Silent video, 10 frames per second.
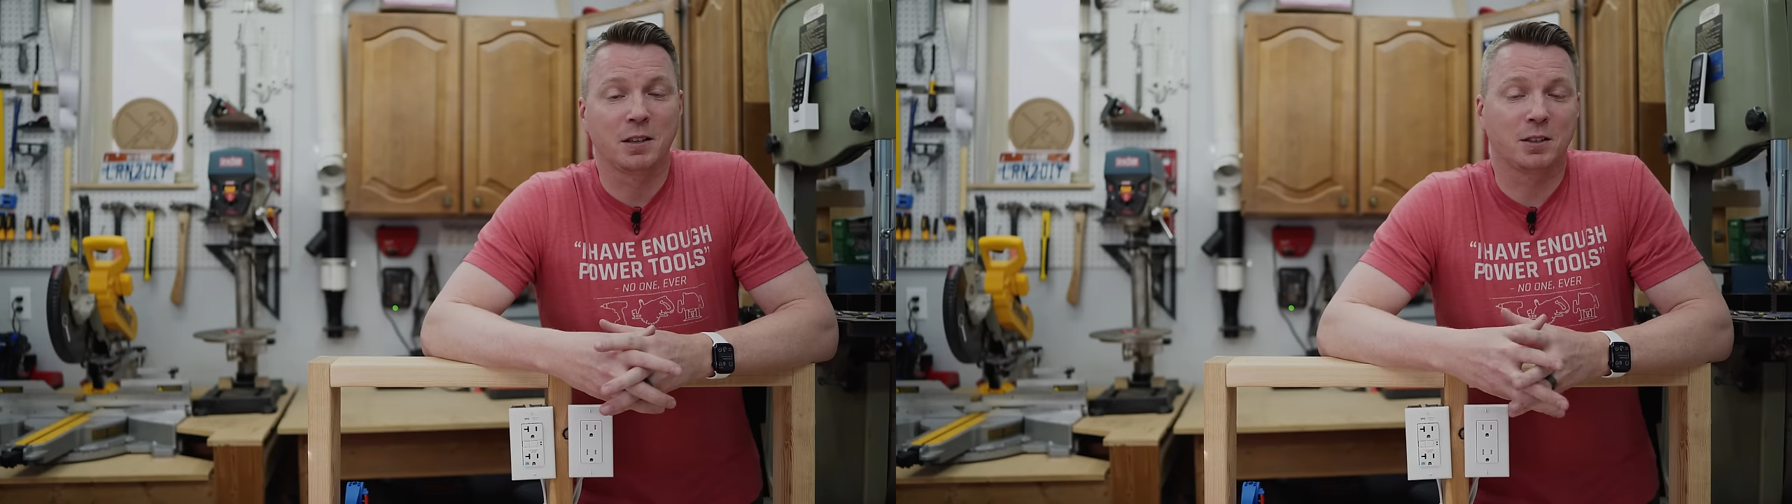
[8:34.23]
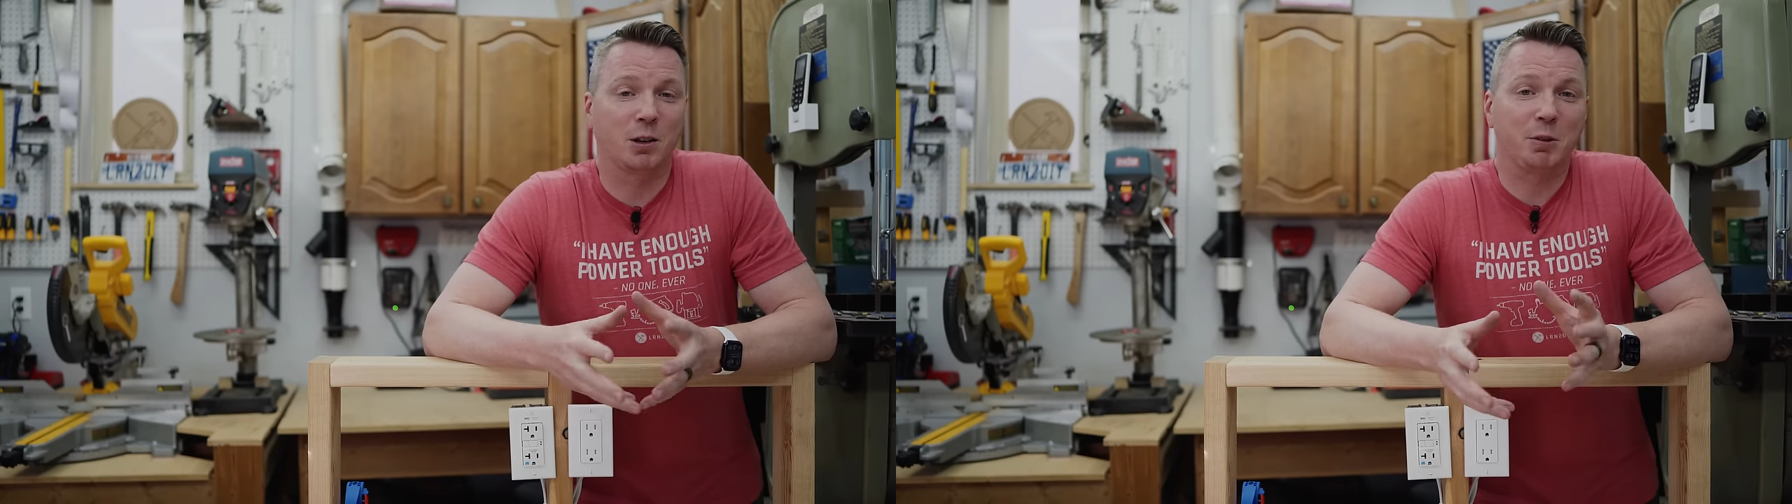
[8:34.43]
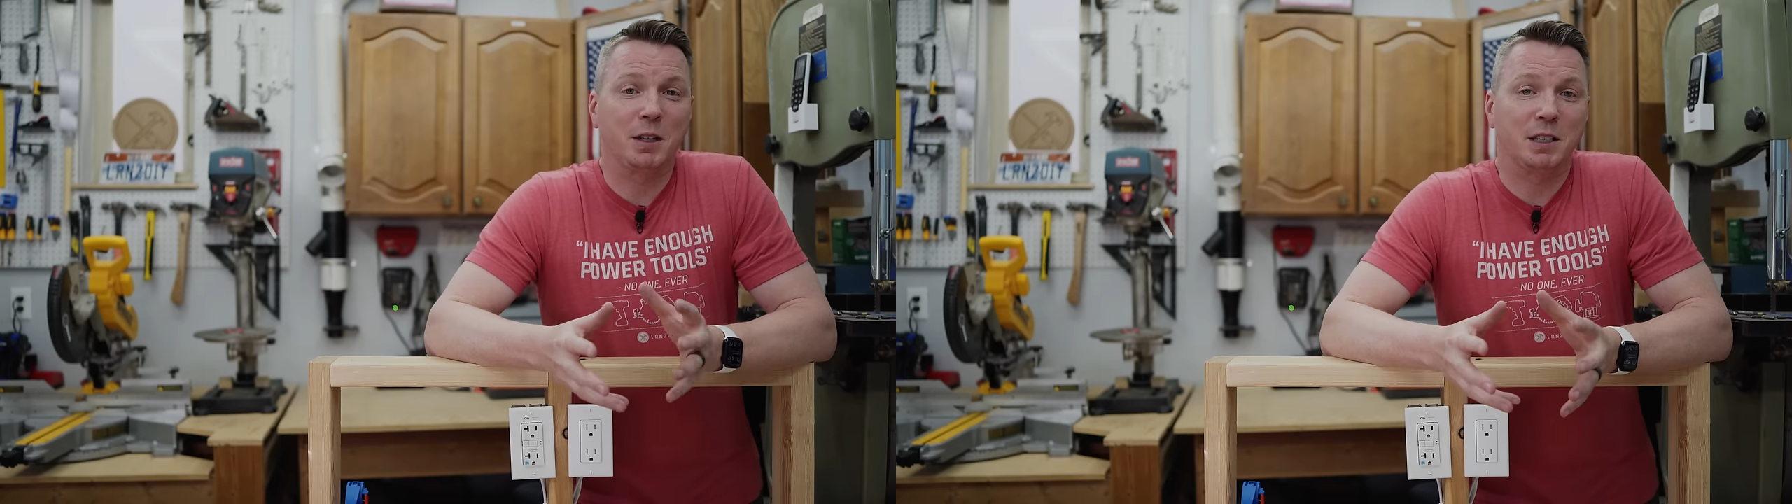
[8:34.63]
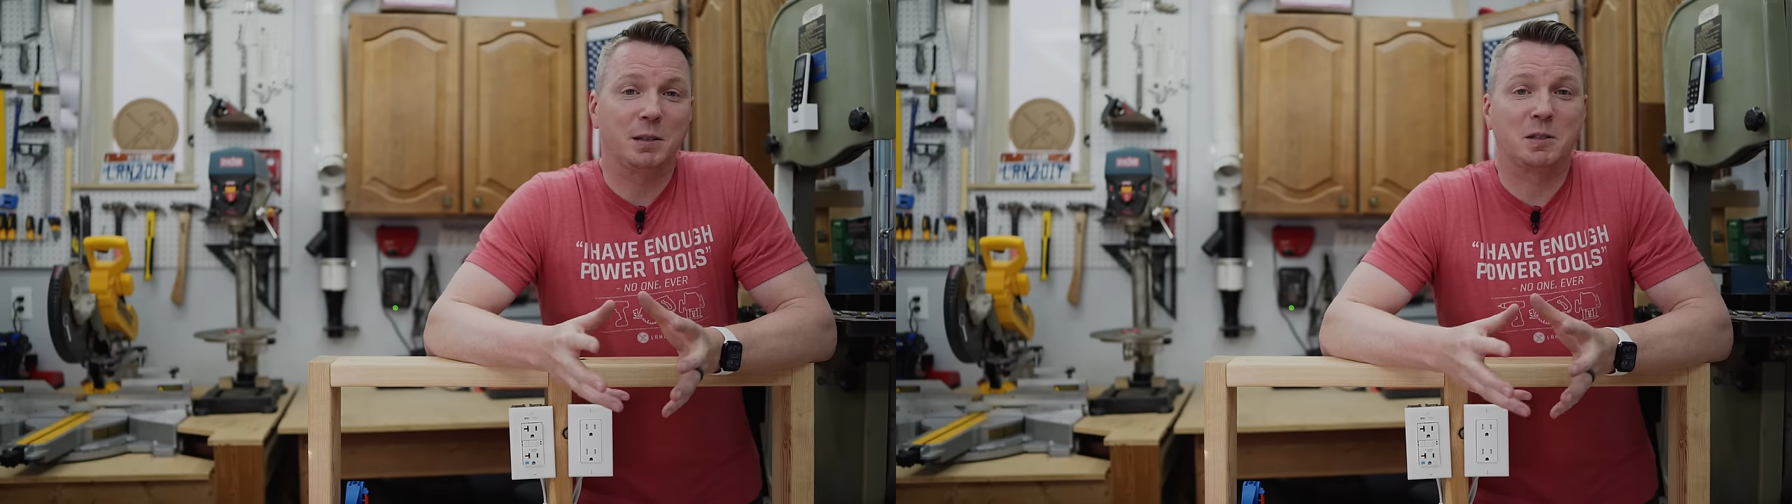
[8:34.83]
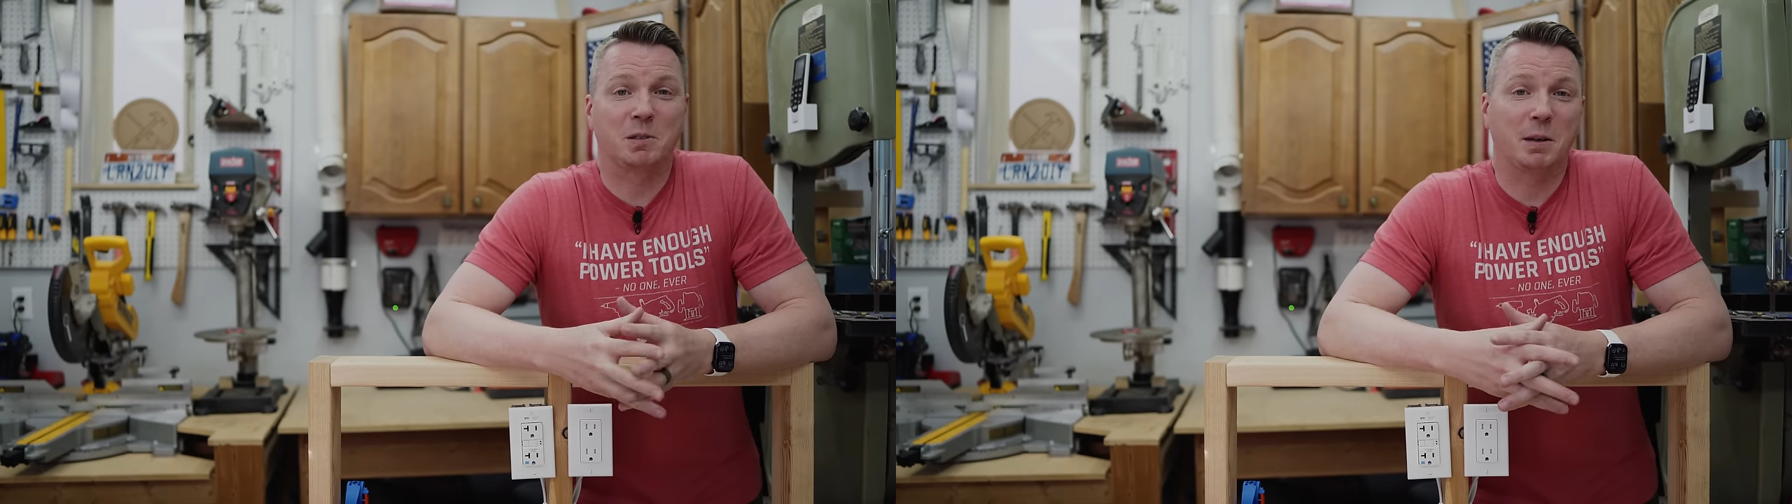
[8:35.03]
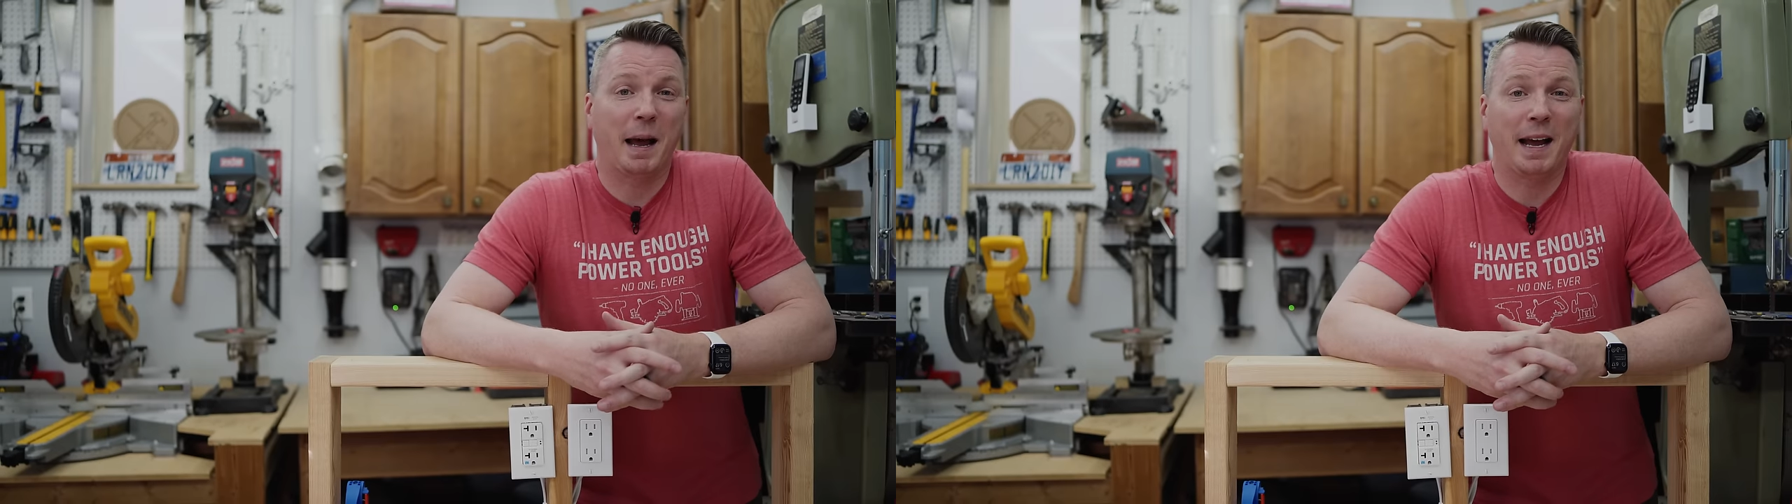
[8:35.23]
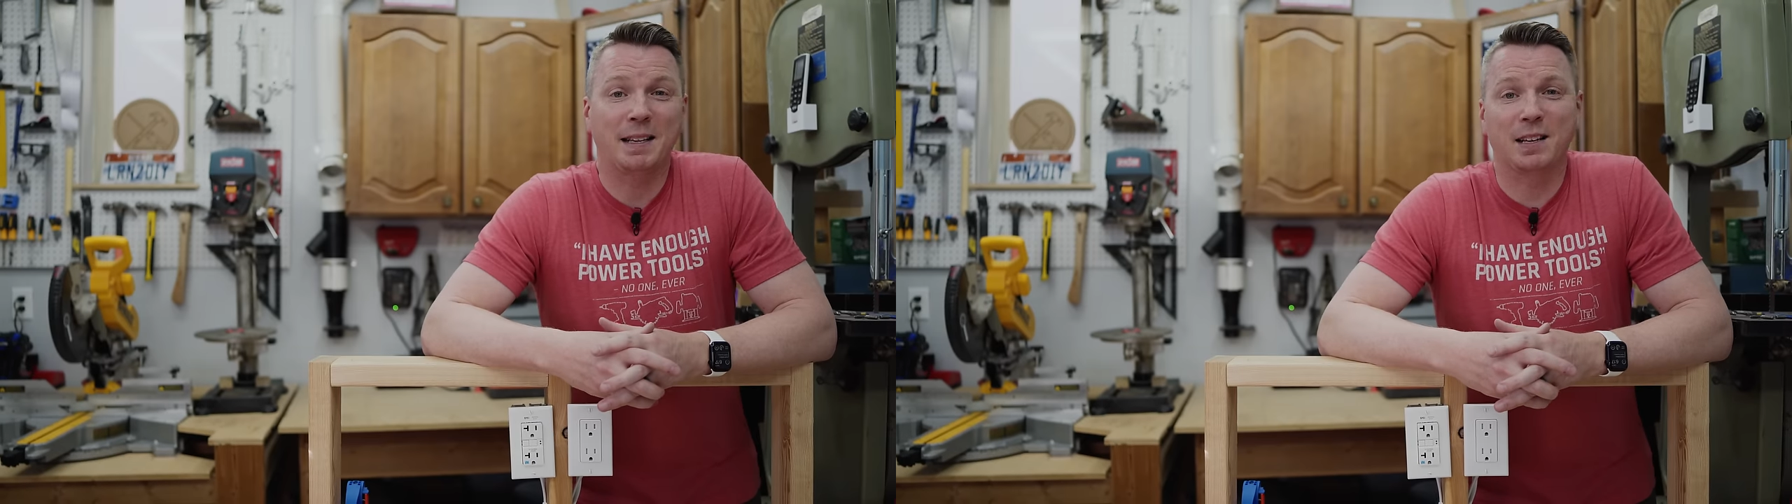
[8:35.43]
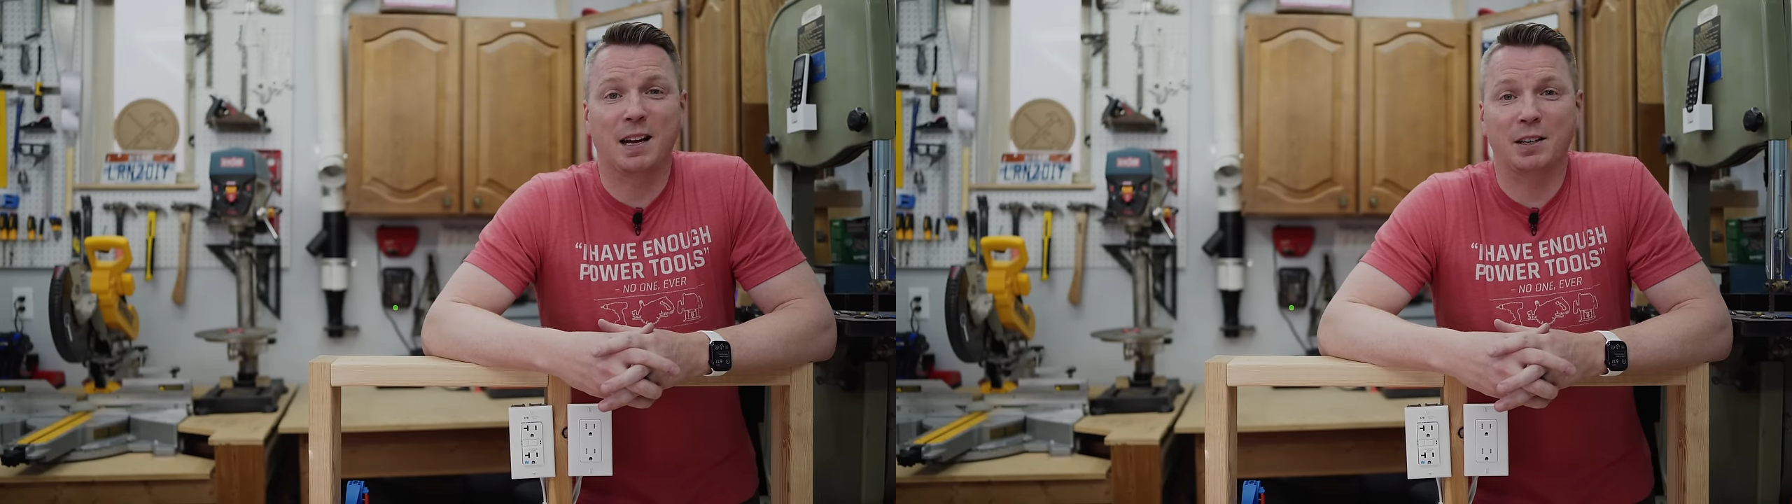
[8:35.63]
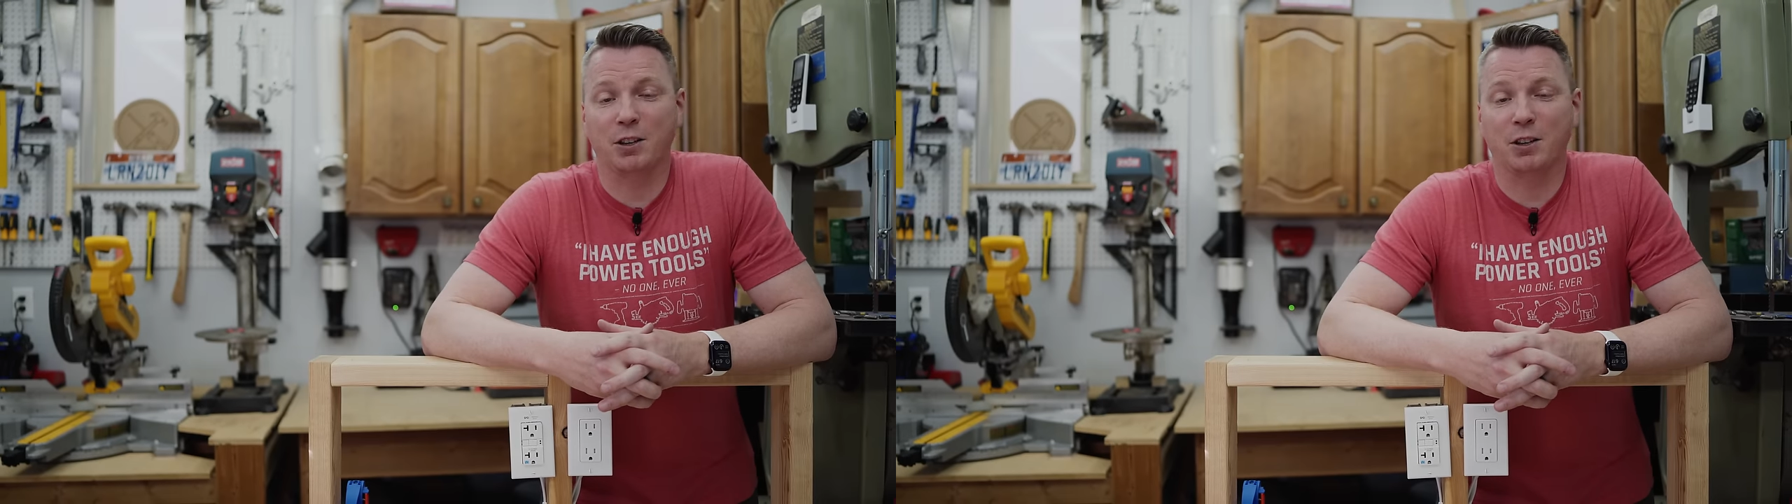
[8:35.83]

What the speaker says: so it really just depends on